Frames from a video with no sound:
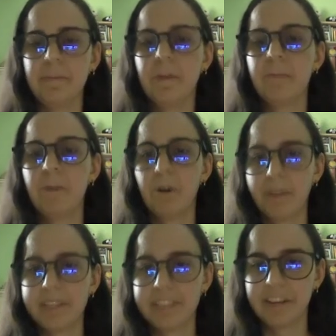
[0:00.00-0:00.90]

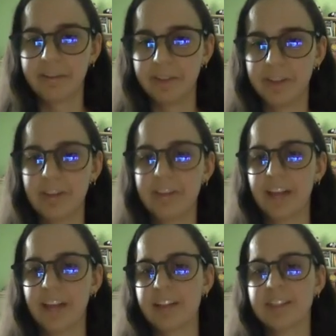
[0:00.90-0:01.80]
moments I feel
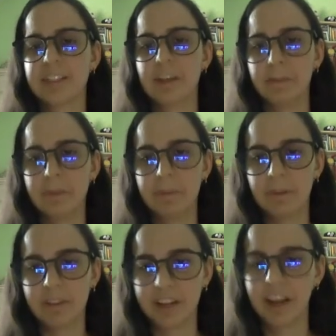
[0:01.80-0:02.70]
that some people
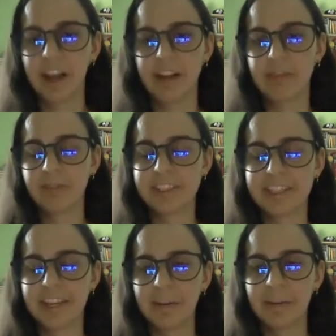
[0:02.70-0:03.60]
can kind of
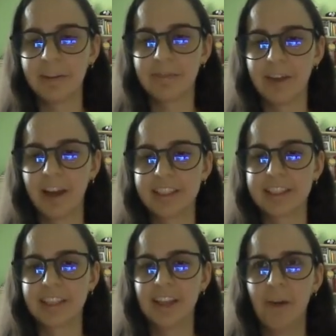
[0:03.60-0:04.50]
resonate with the
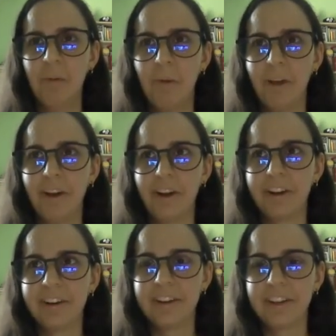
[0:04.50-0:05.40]
fact
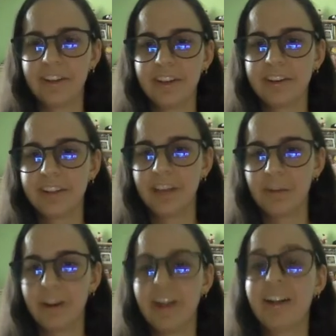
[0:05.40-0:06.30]
where either they
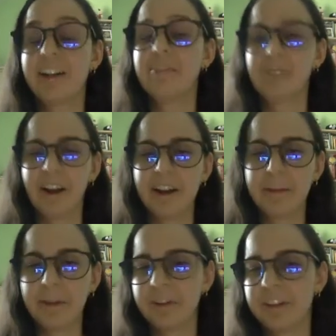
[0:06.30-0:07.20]
were in an
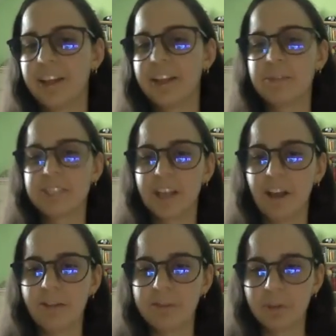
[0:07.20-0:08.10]
environment or they
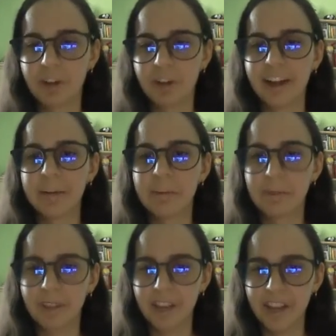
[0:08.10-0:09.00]
themselves were not in a
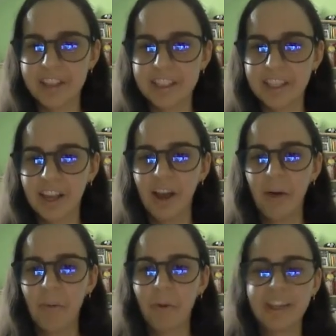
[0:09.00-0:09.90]
place
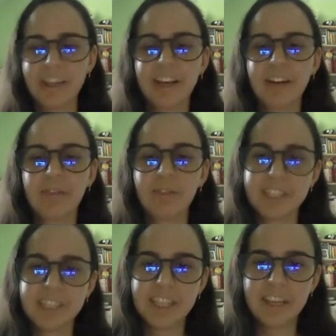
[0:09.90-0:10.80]
where they could
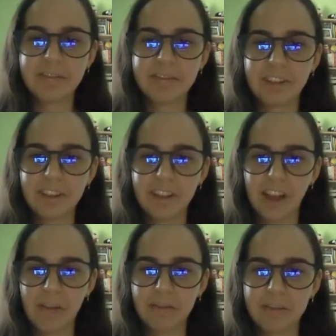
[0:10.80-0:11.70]
receive
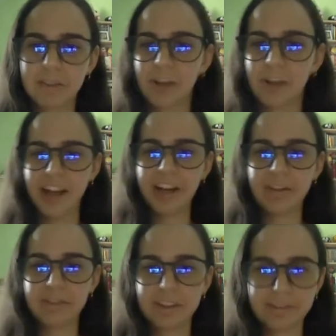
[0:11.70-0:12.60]
love through any
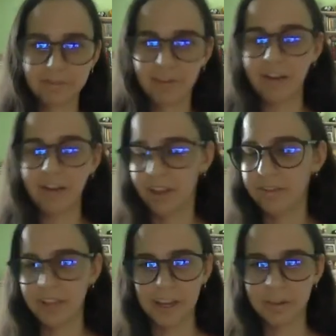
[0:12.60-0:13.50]
of the 5 love
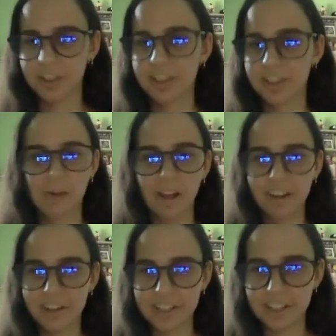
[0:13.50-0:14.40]
languages:
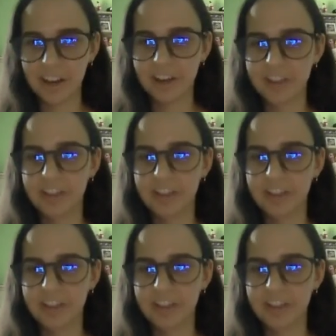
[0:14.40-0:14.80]
quality time,